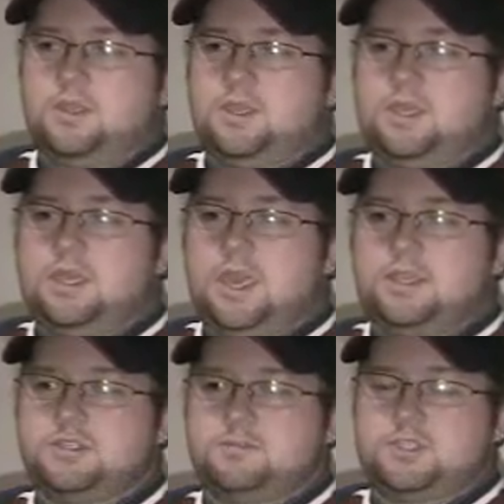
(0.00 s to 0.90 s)
EA
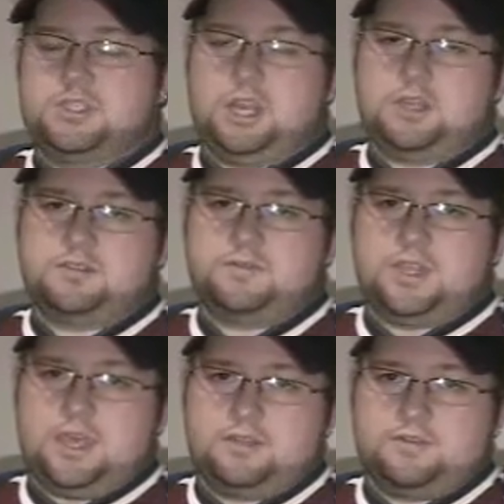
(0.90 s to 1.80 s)
should be charged for that
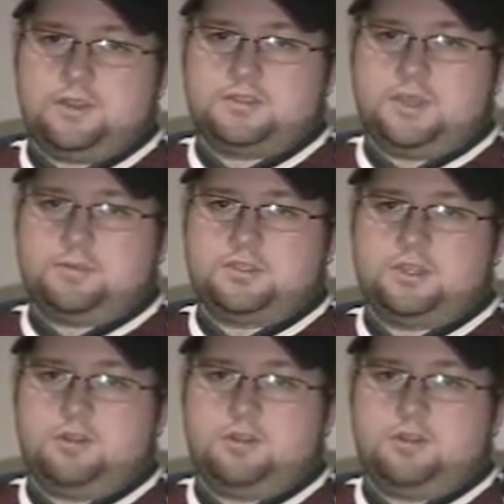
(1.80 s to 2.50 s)
as far as I'm concerned,